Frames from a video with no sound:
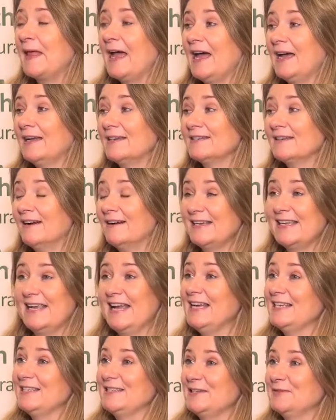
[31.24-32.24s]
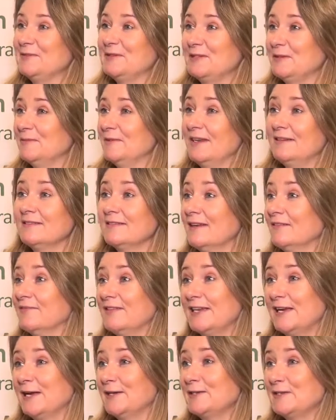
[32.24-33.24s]
And I guess it was some of those
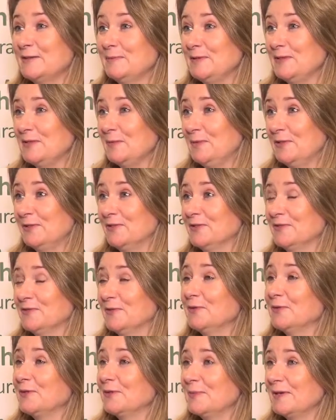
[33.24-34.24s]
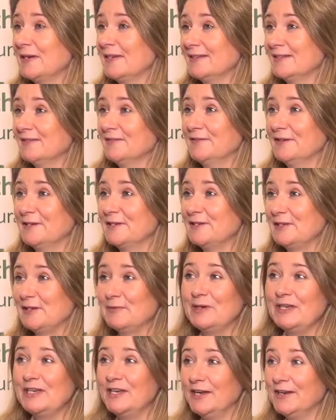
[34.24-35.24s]
lovely customers that put us forward, because the first
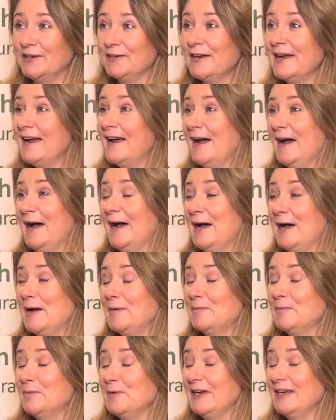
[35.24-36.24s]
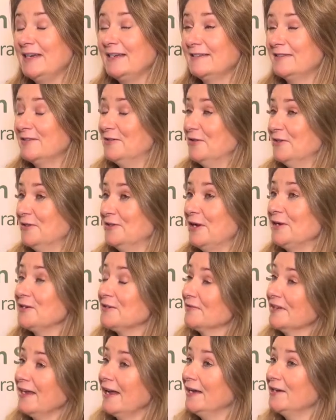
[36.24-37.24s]
thing we knew, we got a
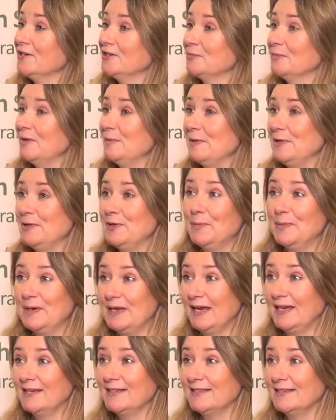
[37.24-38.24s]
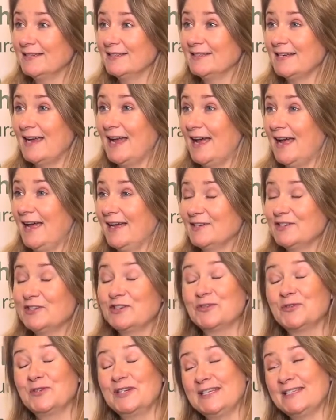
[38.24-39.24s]
notification we'd been nominated and
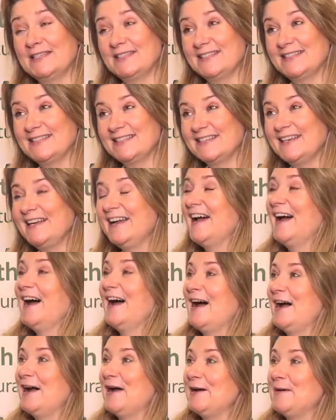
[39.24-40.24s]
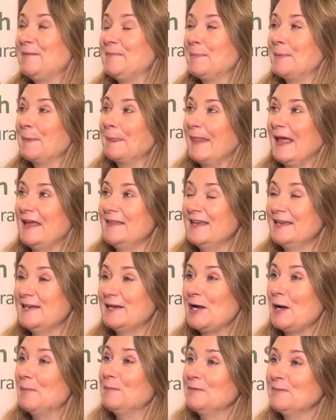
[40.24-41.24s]
shortlisted. And then
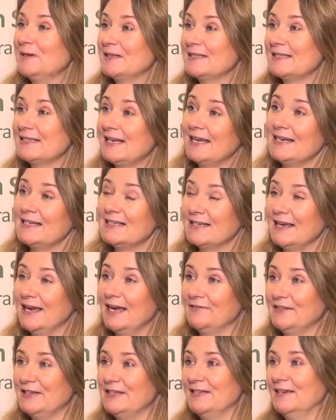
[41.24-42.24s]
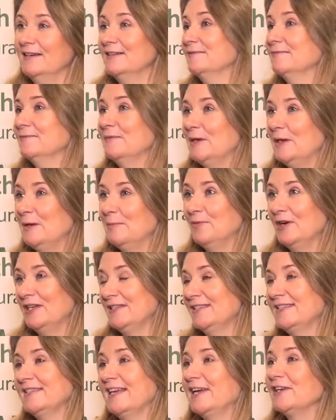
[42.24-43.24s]
a couple of months later, having done a
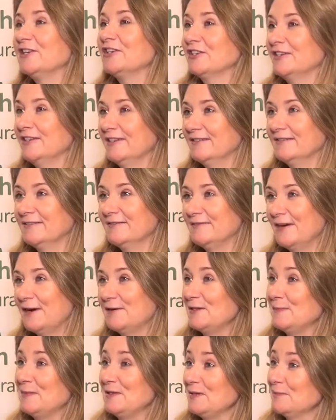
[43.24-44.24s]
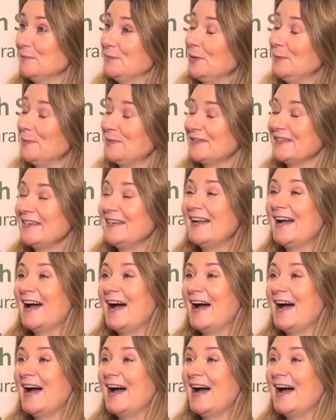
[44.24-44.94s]
presentation and various bits and bobs,